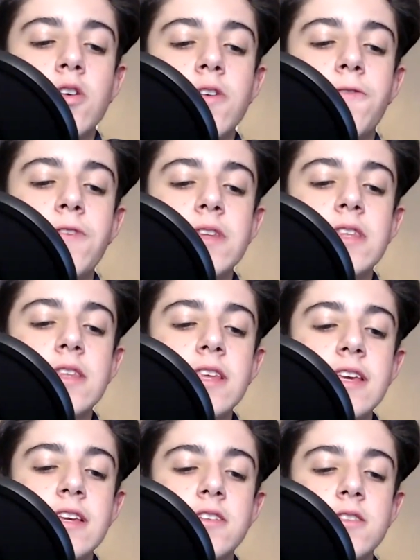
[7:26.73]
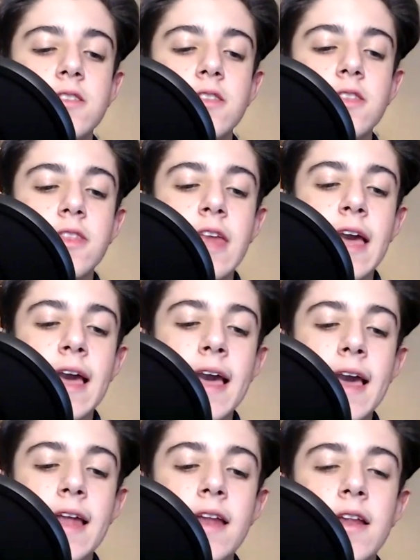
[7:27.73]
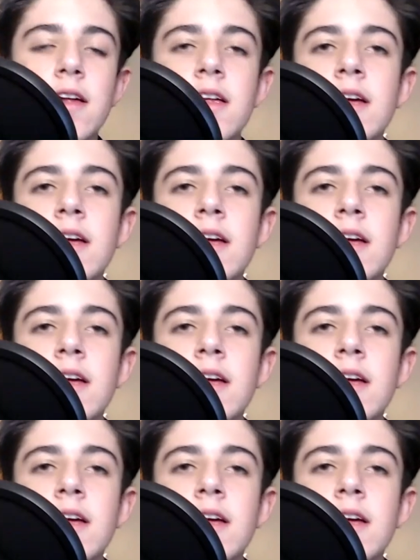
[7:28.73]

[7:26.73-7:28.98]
fifth in the East, and